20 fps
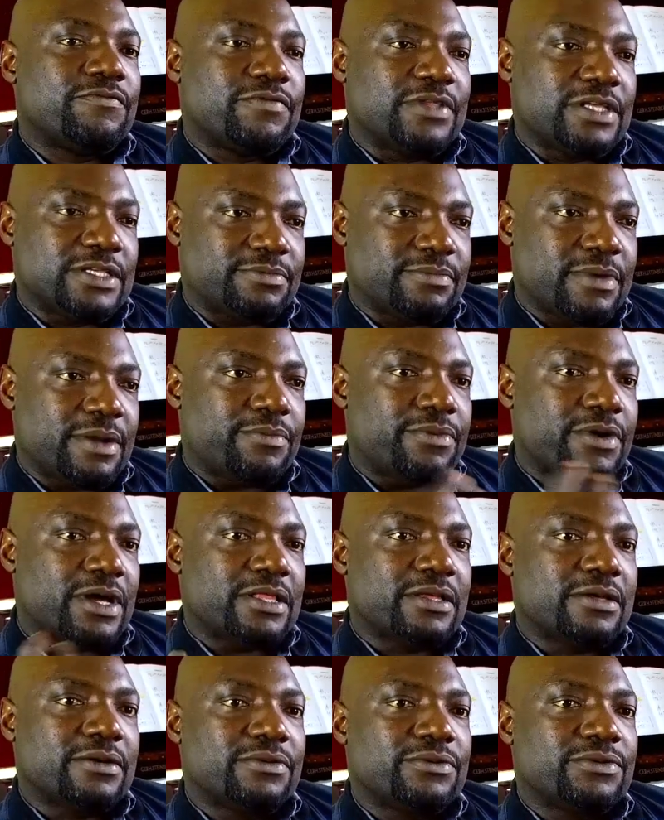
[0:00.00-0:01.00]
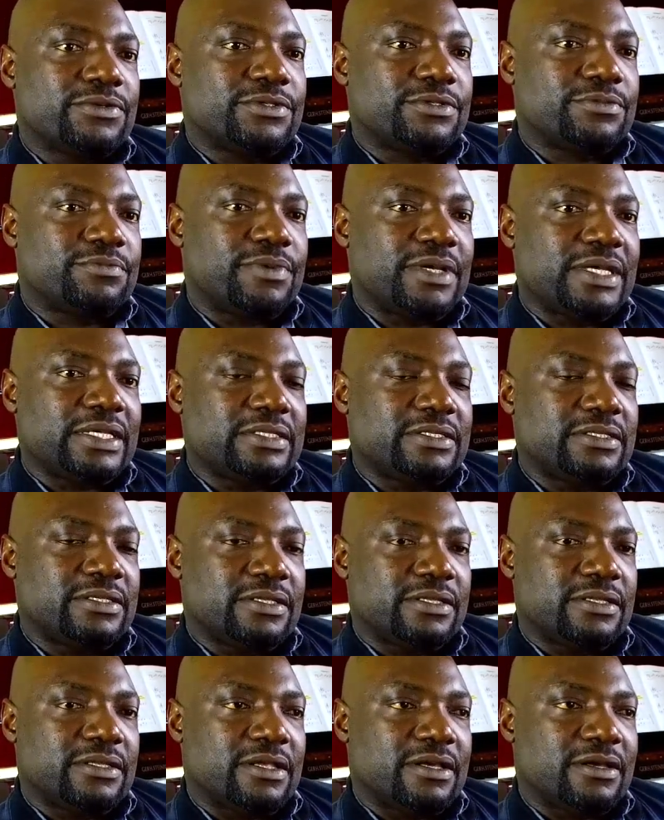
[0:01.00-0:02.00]
there's my brother who is based
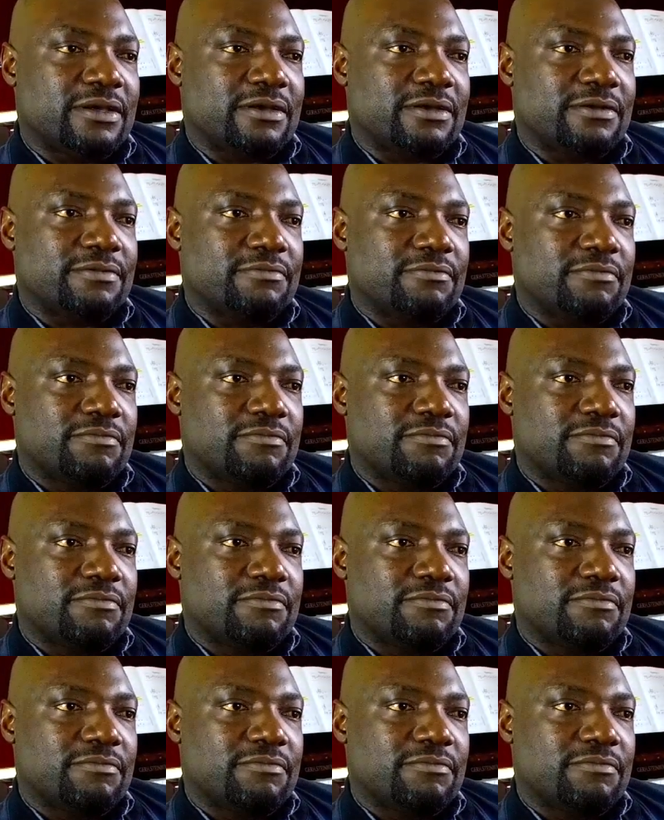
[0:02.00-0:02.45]
in the